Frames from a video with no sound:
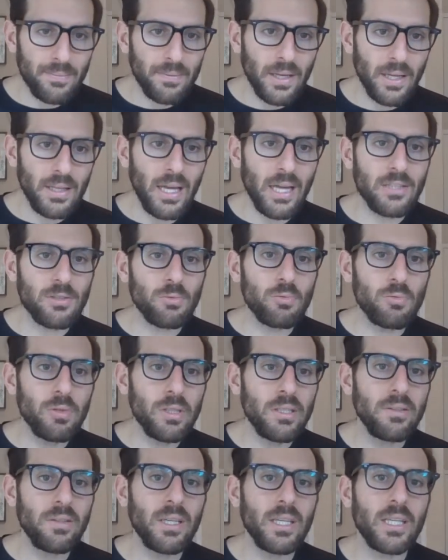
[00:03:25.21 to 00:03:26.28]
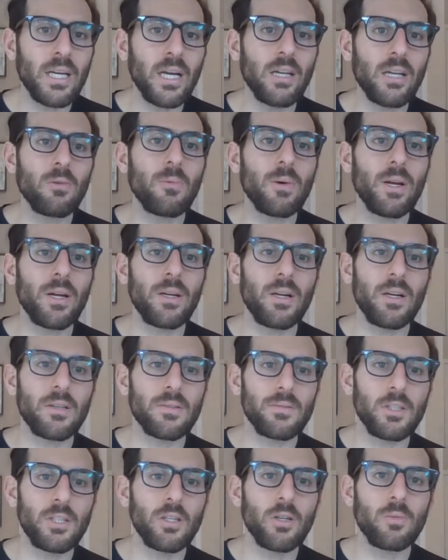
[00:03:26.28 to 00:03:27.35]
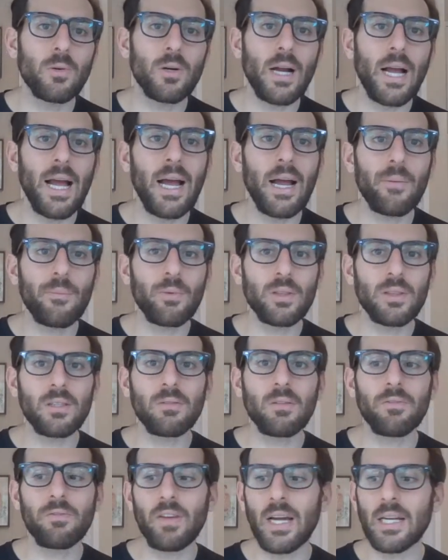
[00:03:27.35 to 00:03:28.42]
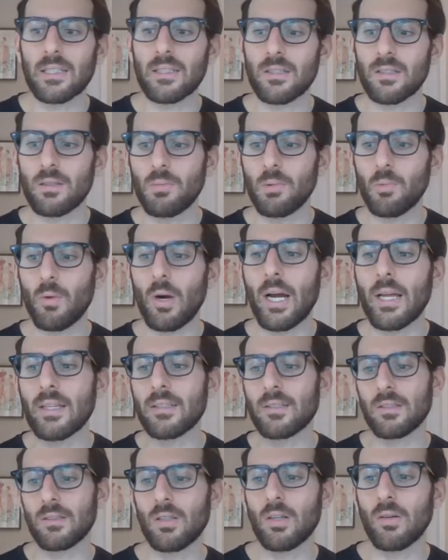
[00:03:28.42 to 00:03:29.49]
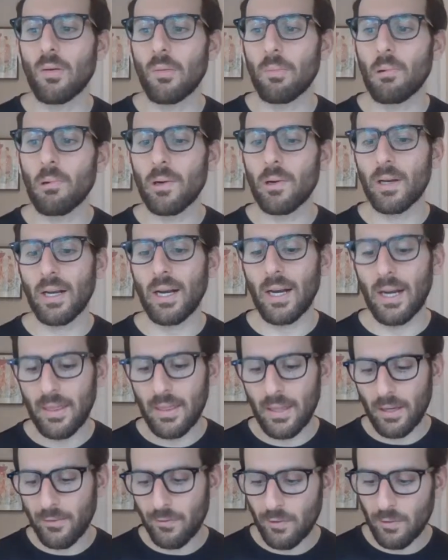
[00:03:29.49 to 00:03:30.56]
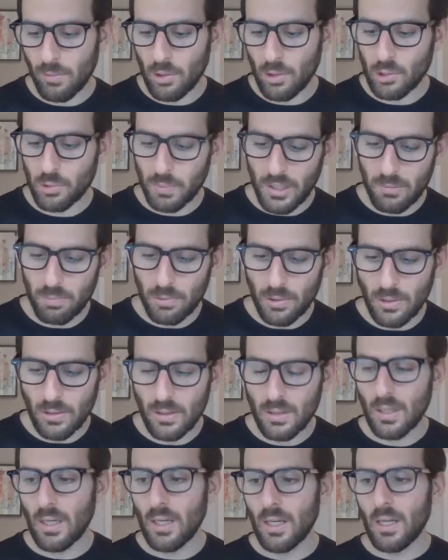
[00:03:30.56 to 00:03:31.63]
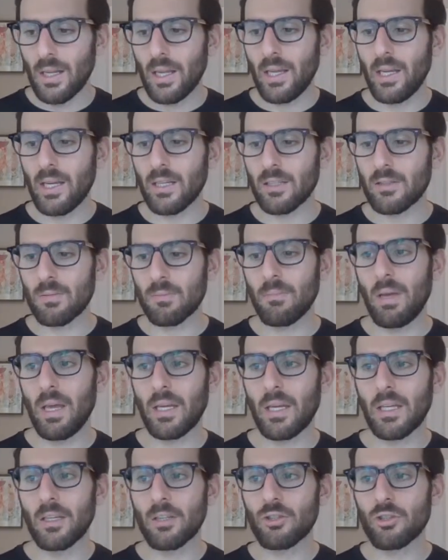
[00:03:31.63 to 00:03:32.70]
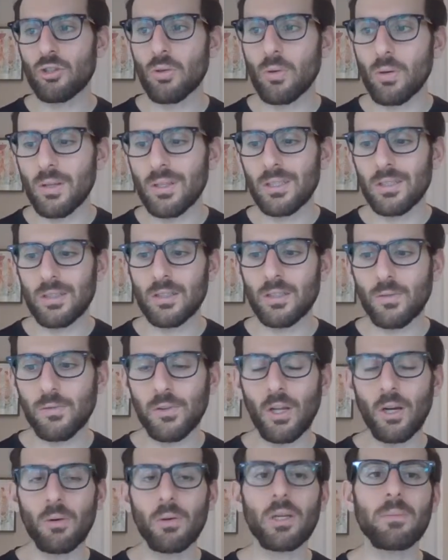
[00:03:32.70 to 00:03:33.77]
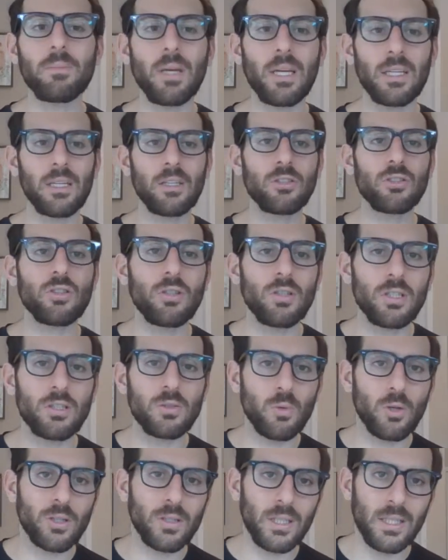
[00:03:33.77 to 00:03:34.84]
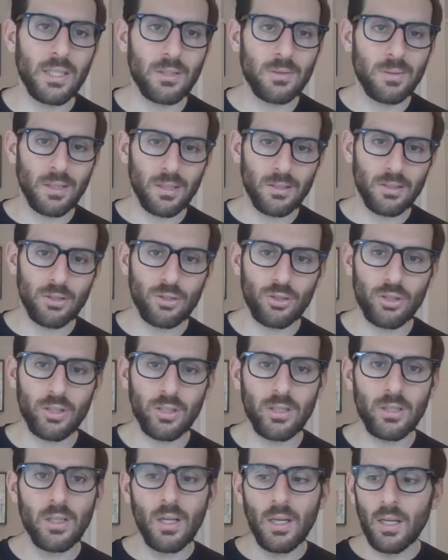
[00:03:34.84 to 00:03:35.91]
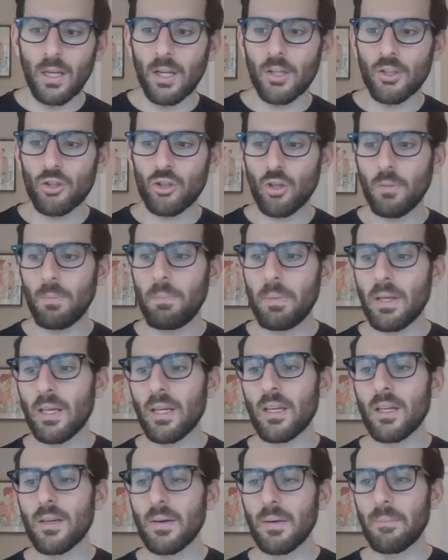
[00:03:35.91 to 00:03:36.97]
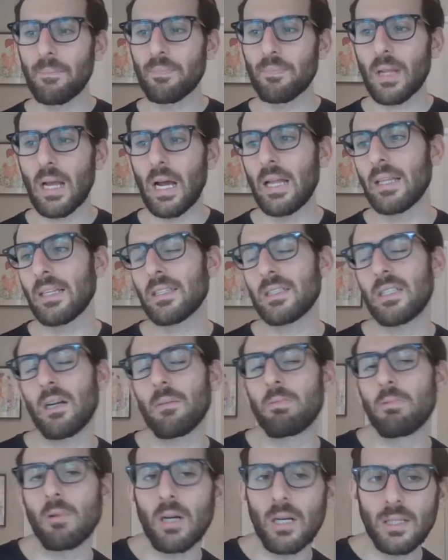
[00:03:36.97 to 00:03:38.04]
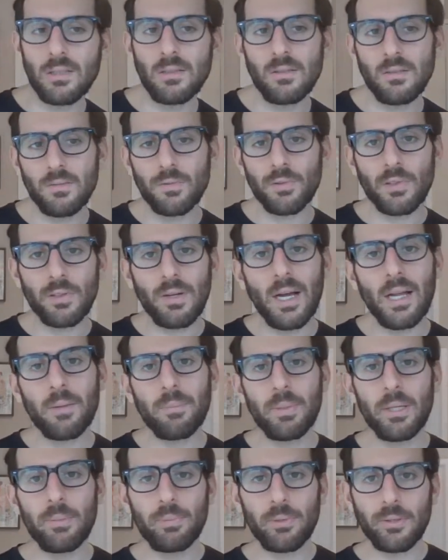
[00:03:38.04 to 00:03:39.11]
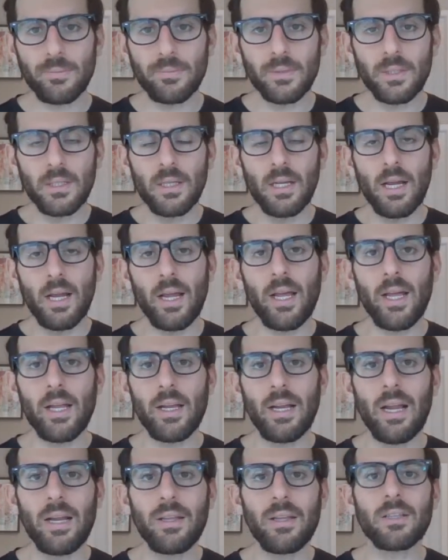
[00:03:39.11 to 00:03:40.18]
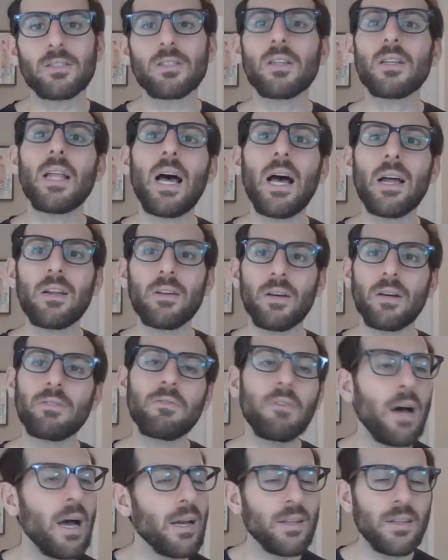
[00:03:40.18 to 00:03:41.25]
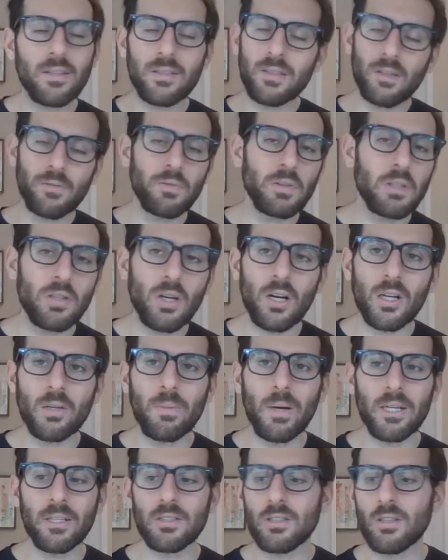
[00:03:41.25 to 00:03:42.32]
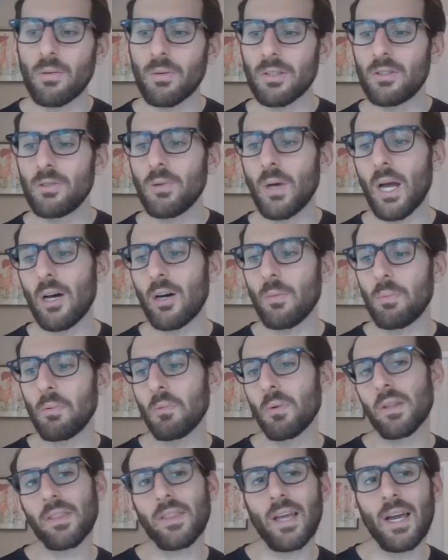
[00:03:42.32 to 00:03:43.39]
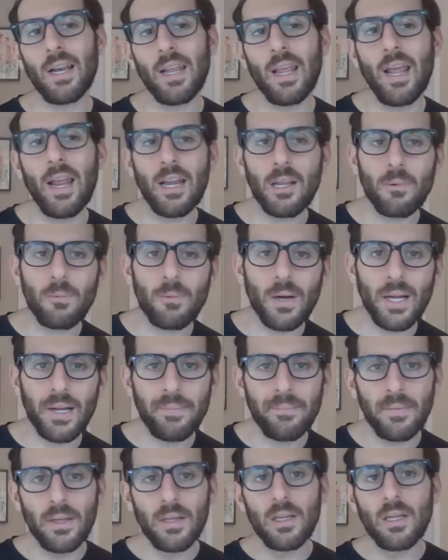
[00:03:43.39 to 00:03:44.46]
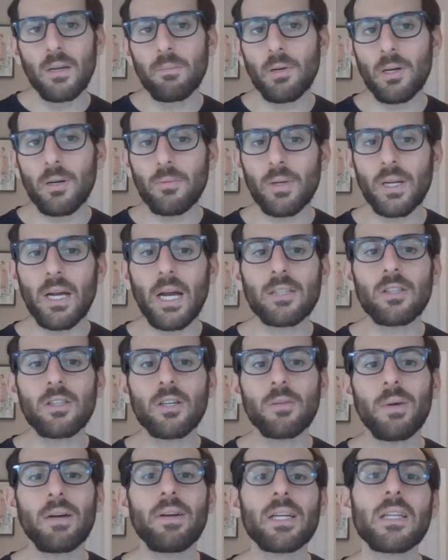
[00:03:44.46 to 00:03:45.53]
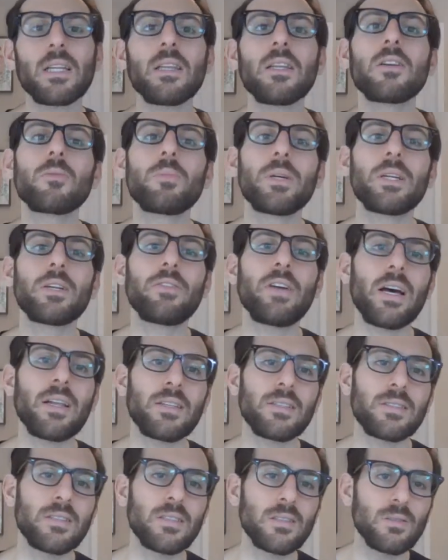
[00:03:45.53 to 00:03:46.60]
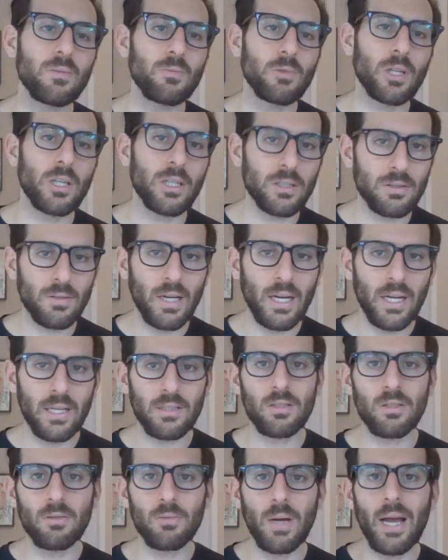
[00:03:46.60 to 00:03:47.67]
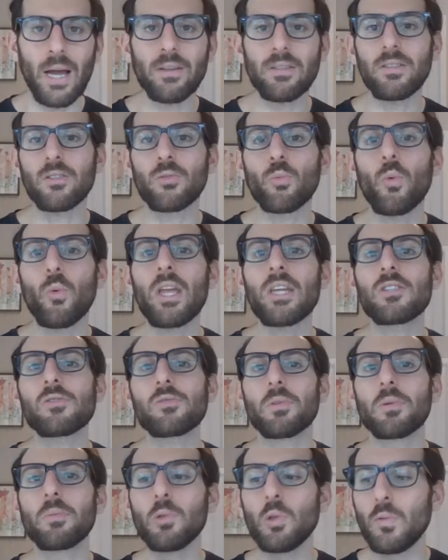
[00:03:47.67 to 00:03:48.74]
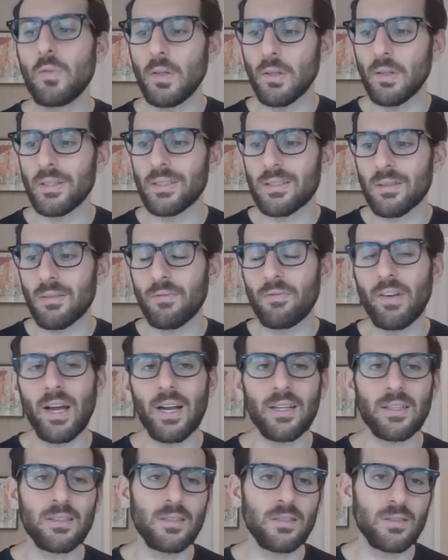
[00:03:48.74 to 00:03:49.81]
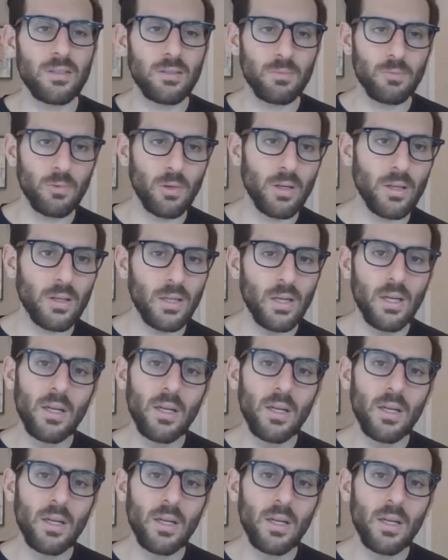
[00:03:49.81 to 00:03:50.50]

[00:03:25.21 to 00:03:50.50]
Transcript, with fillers: And that's really kind of where, you know, we're at with the lymphatic system and why this is so important. And I think for most people, it's making sure this is flowing, making sure it's working as well as it should, should be, I think, step one for a lot of people. And, and there's a lot of, a lot of the stuff we talk about is going to help with that anyway. But we got to talk about like a little bit of how the system works, right? So how does this waste removal, this lymphatic system work?